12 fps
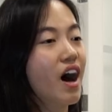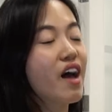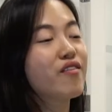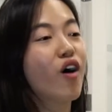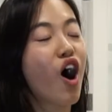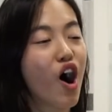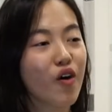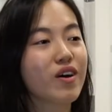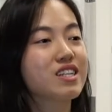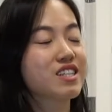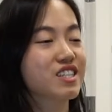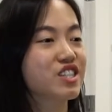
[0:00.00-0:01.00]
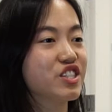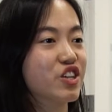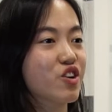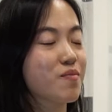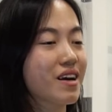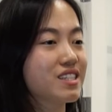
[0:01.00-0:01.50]
I've always
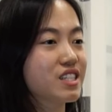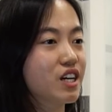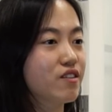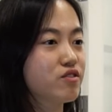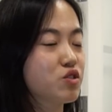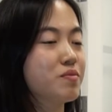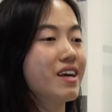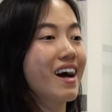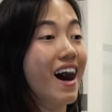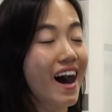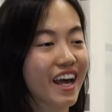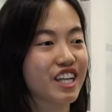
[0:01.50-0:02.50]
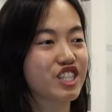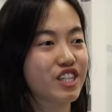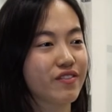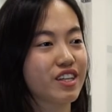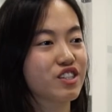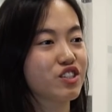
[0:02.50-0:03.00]
considered myself to be a
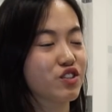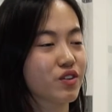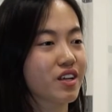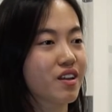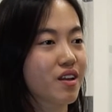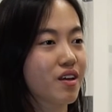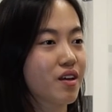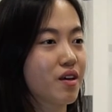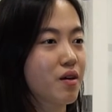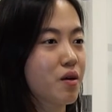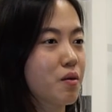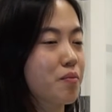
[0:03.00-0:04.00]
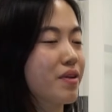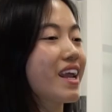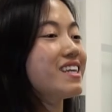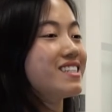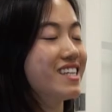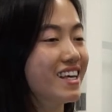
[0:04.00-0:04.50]
high-achieving student, but
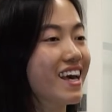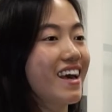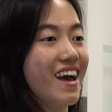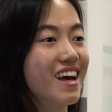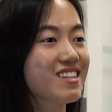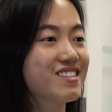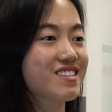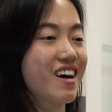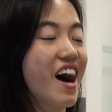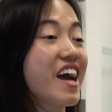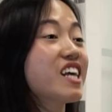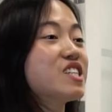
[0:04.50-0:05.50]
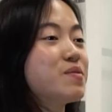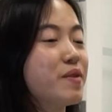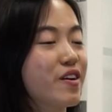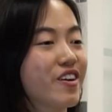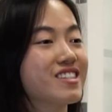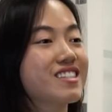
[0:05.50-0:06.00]
at TKS, I
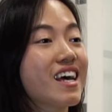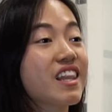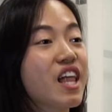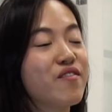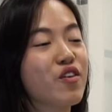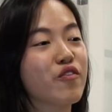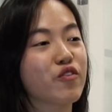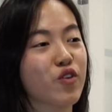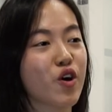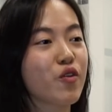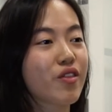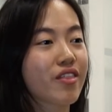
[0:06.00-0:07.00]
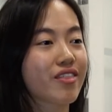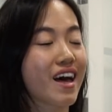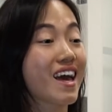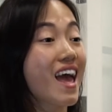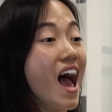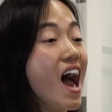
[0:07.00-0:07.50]
experienced a level of growth
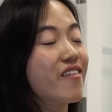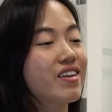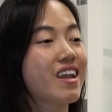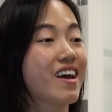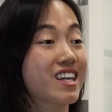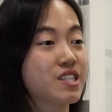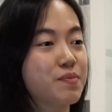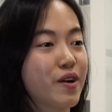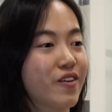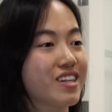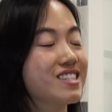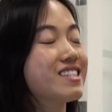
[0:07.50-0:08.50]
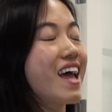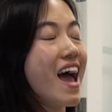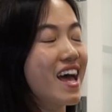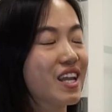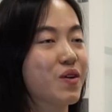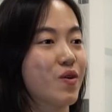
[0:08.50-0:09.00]
that I haven't experienced
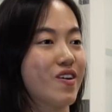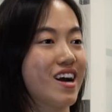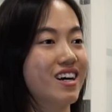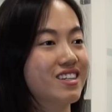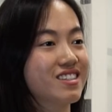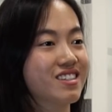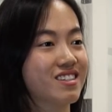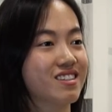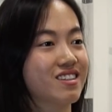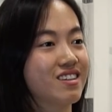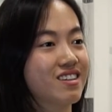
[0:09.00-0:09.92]
anywhere else.